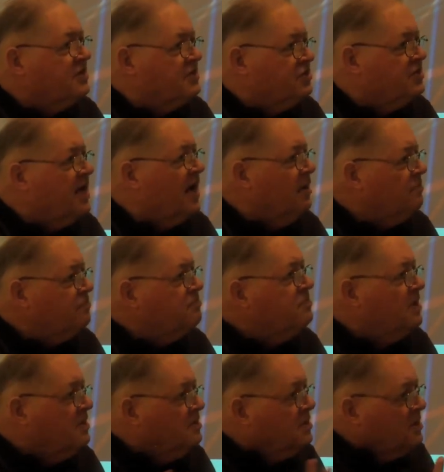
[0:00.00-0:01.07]
since now
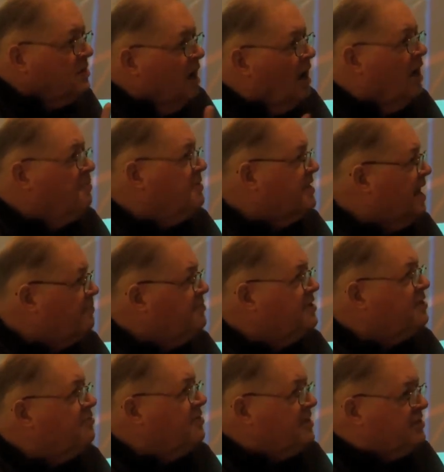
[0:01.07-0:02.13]
it
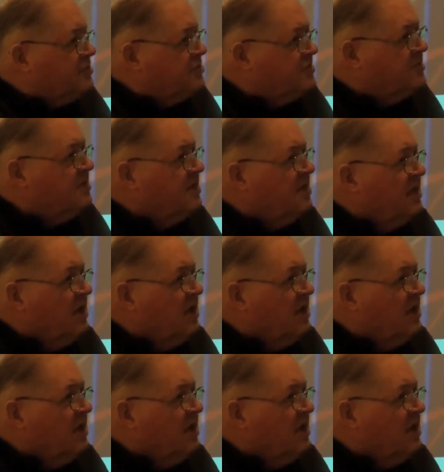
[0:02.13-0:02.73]
happened in Greece,